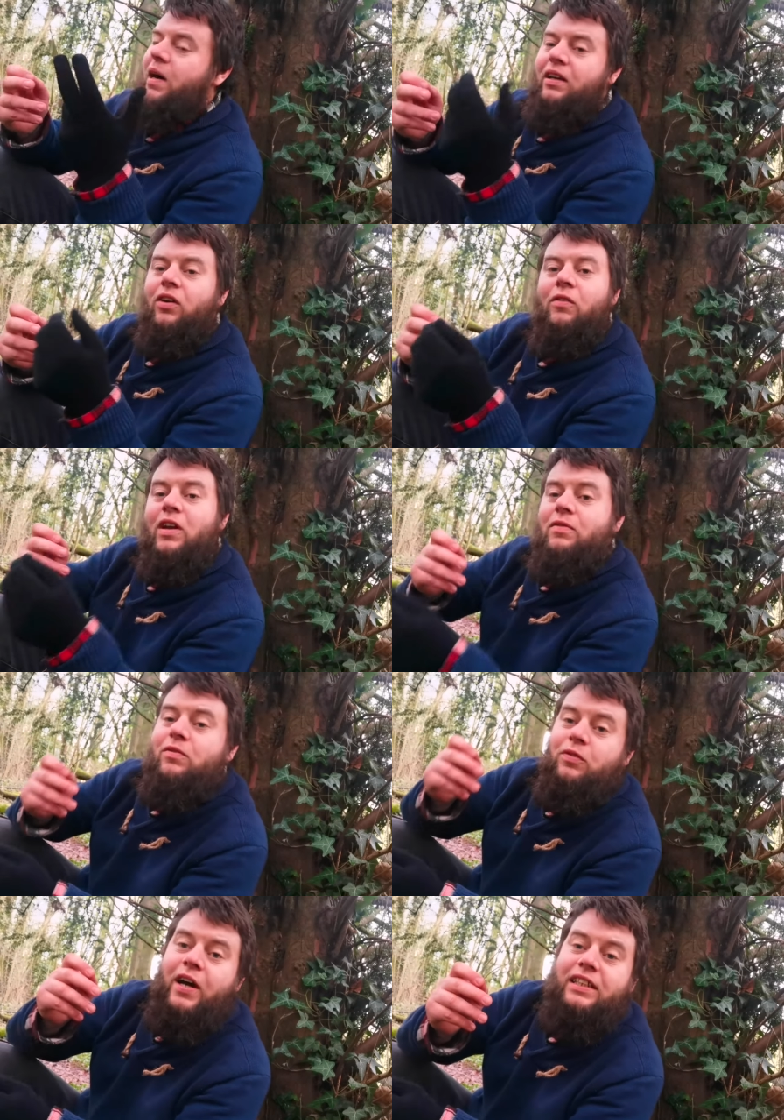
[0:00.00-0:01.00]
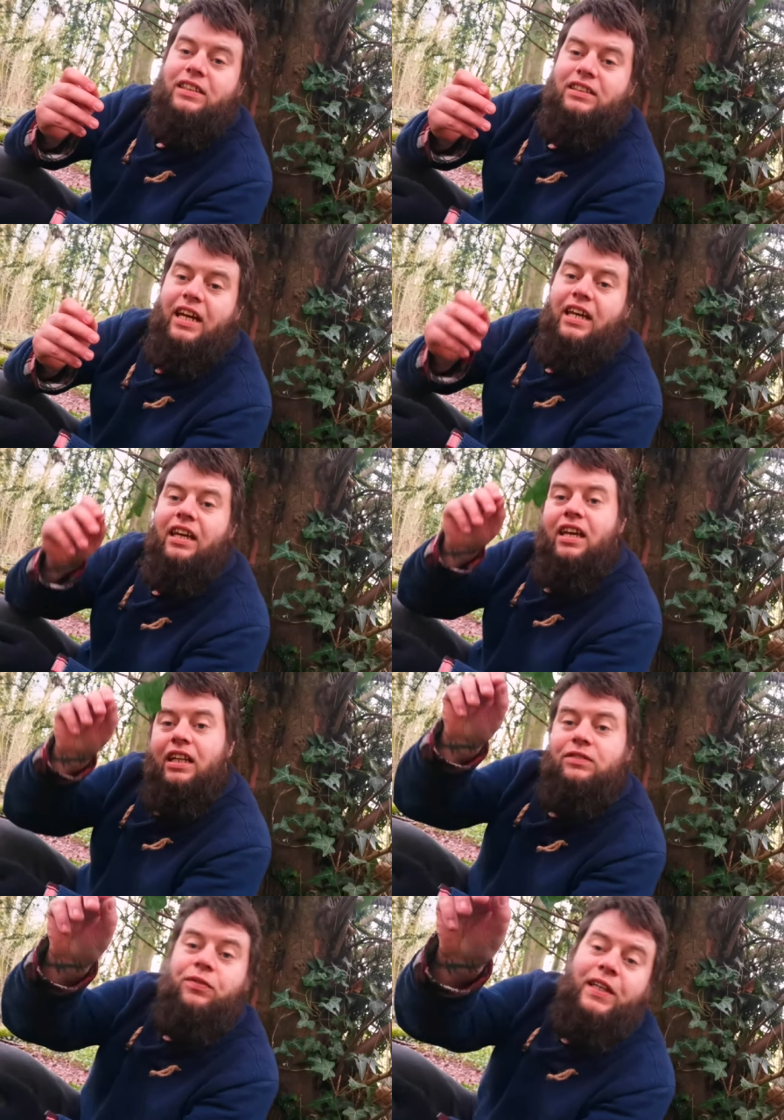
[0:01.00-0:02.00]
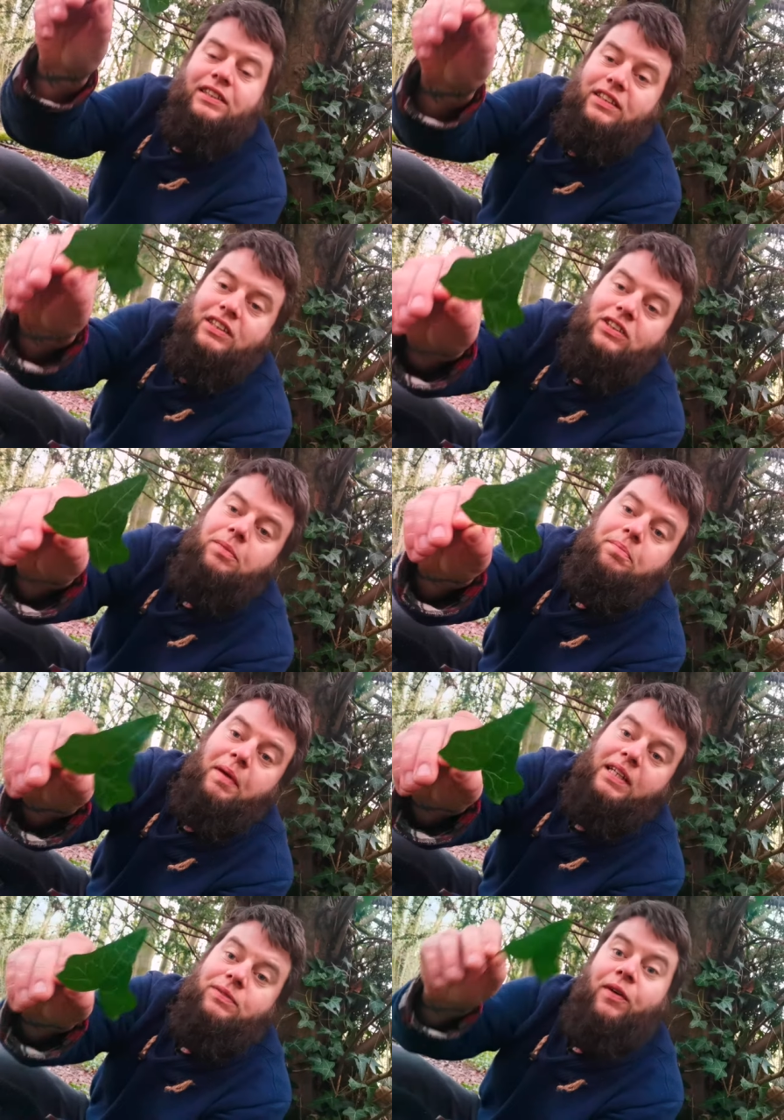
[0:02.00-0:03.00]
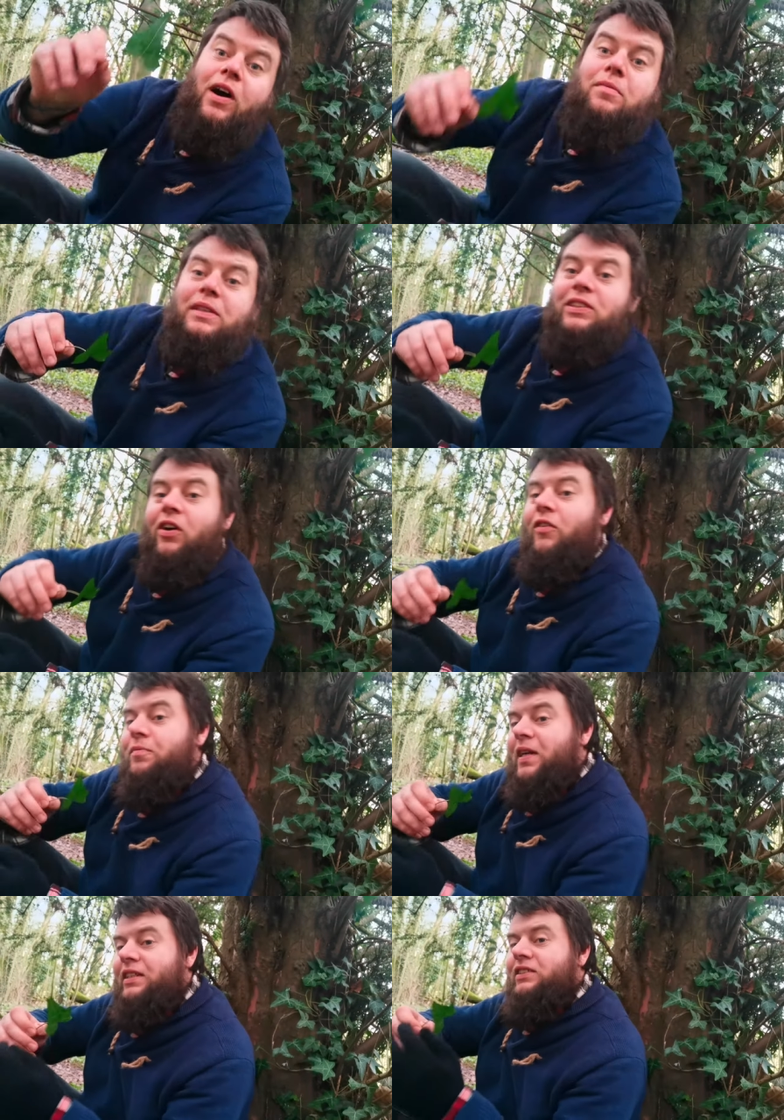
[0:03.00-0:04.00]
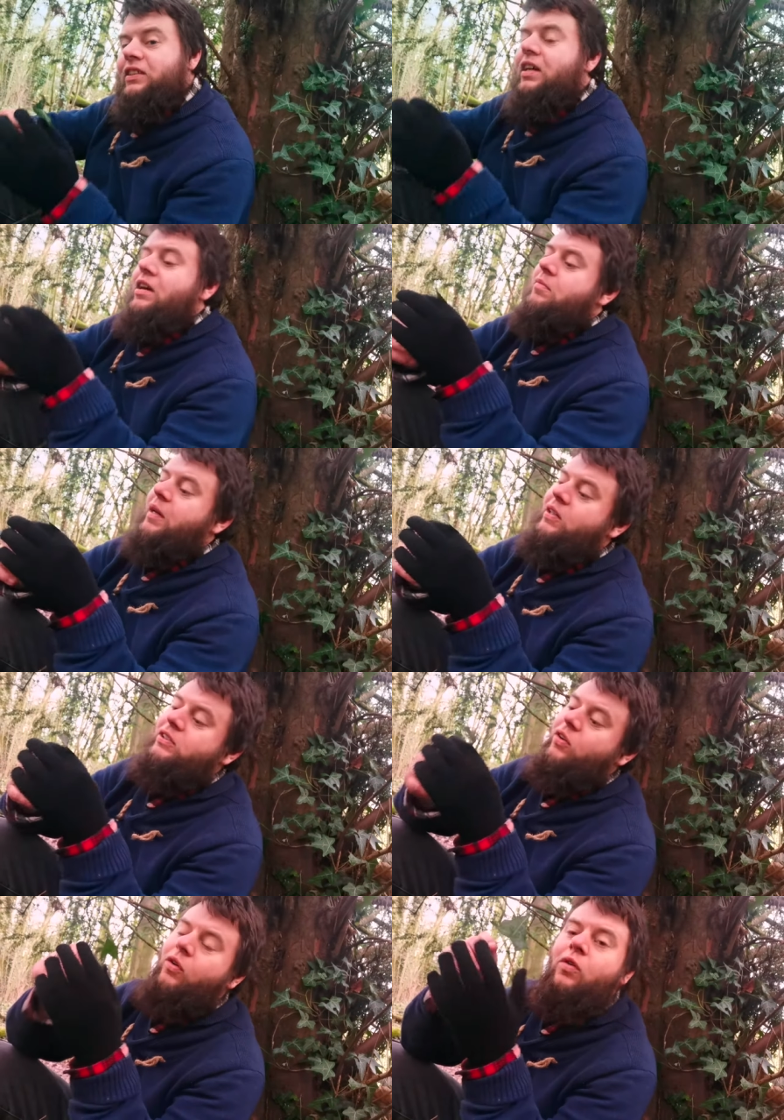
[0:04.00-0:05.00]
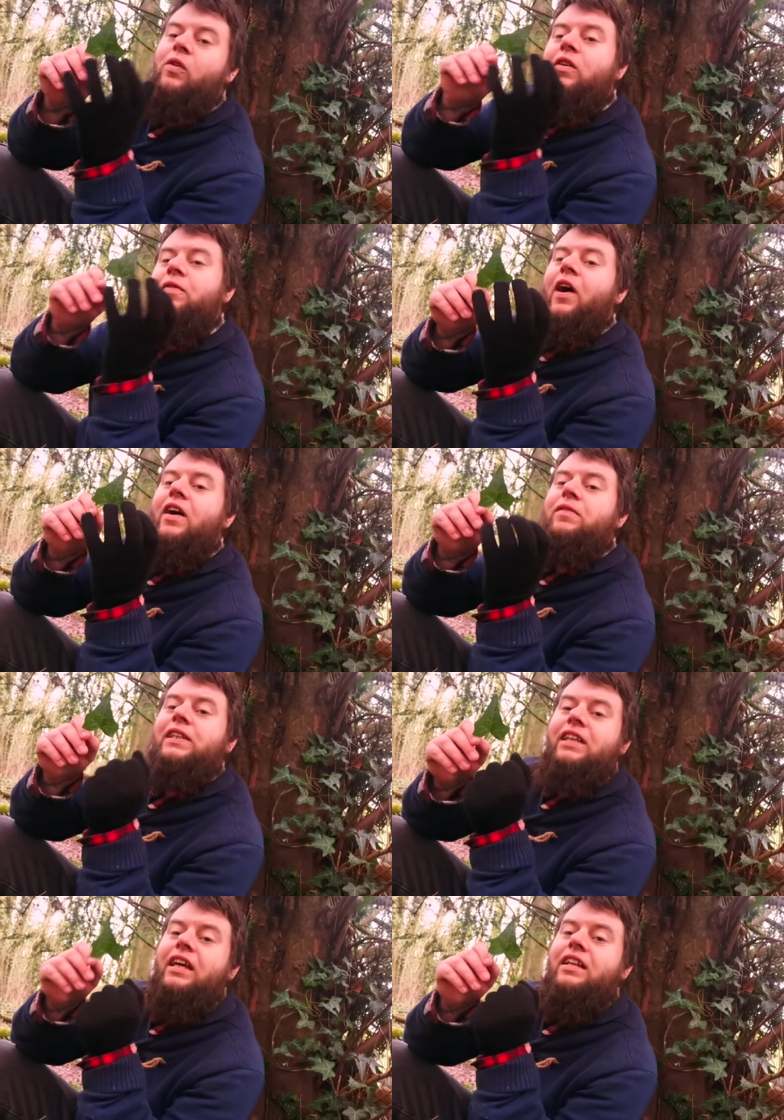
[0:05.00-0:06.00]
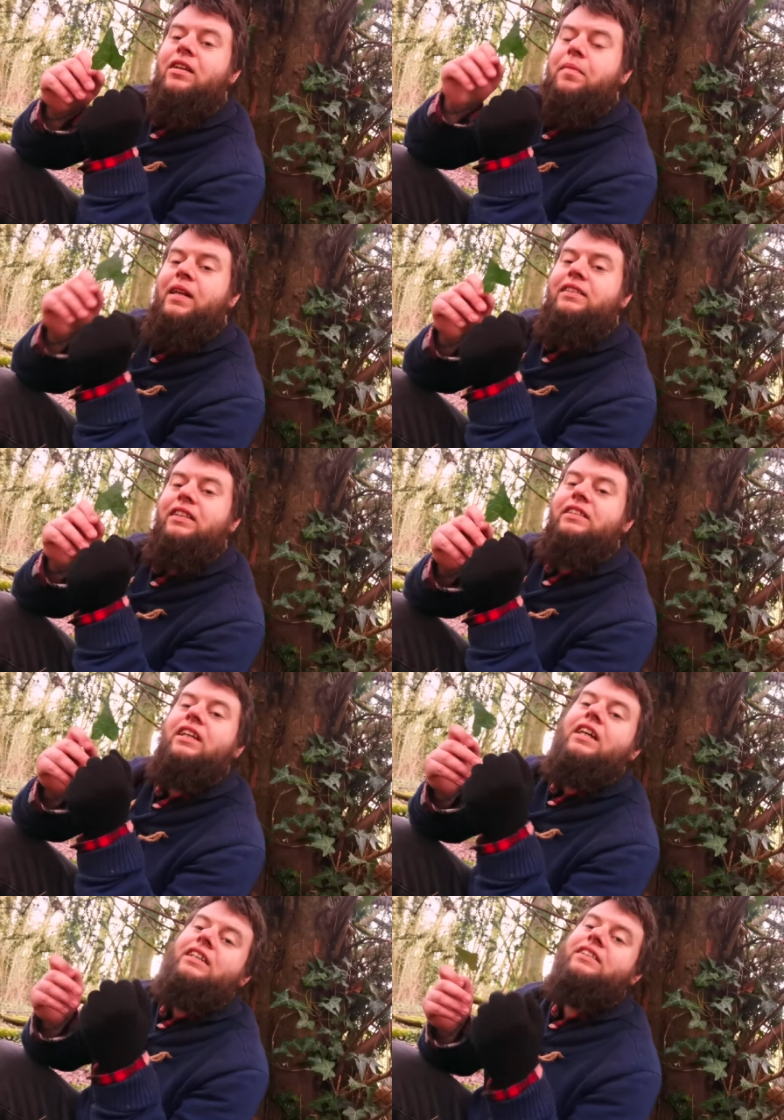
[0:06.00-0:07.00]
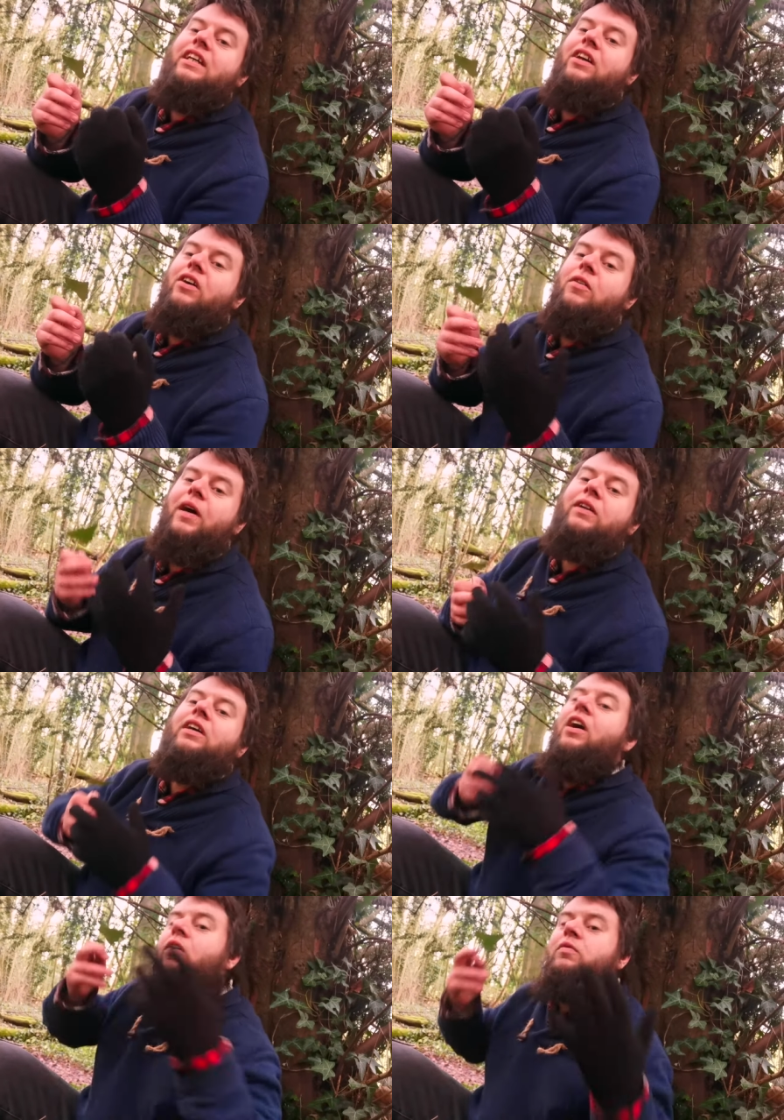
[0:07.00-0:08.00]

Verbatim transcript: but you'll even find it today in things such as big pharma's cough medicine, because all of ivy's healing abilities center around